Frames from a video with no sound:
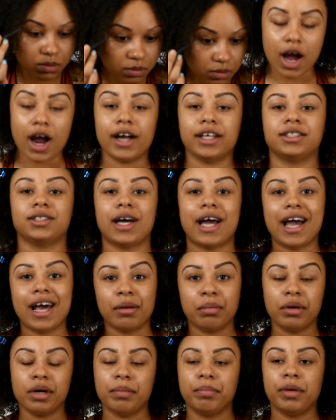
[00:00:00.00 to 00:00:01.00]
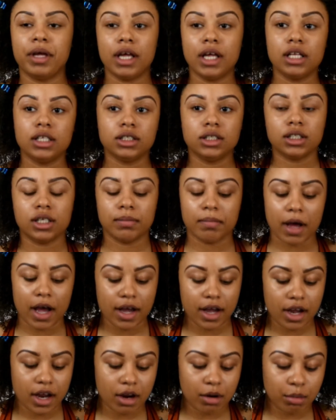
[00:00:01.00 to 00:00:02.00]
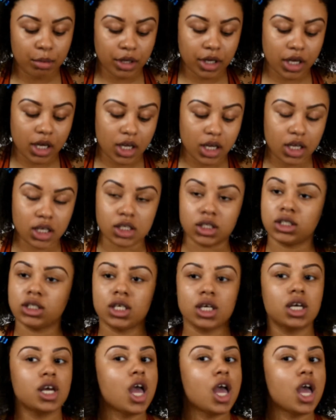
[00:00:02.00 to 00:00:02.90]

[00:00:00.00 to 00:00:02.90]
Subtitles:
Alright, so I had to put pins in my hair because